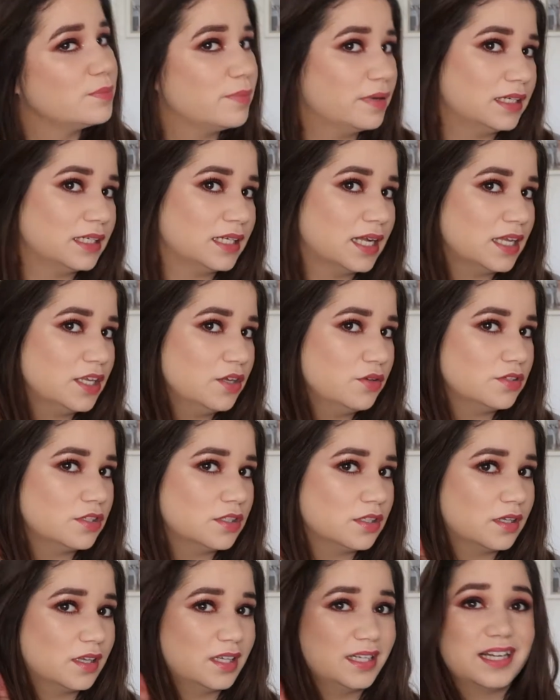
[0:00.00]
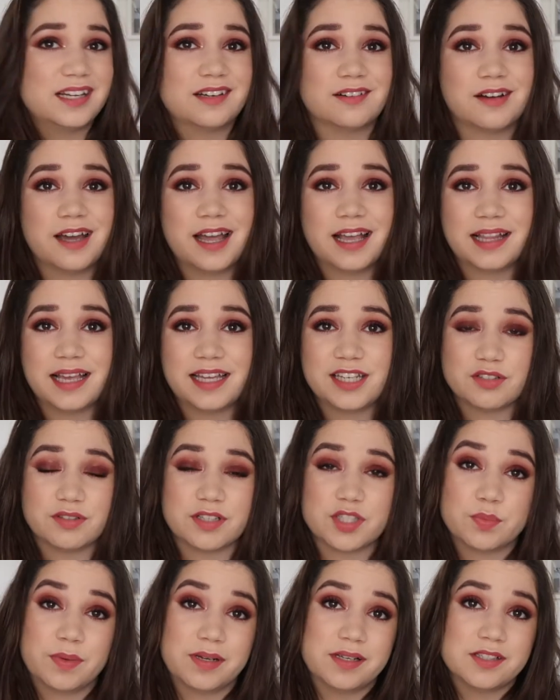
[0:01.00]
but then I use another highlighter
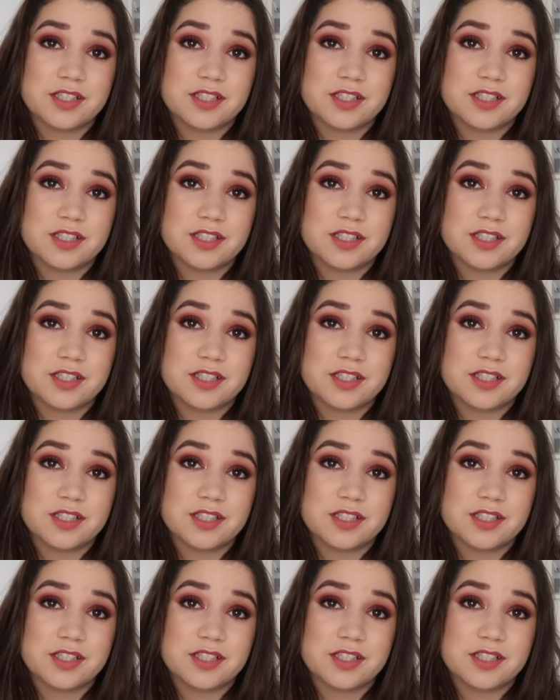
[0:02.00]
as well.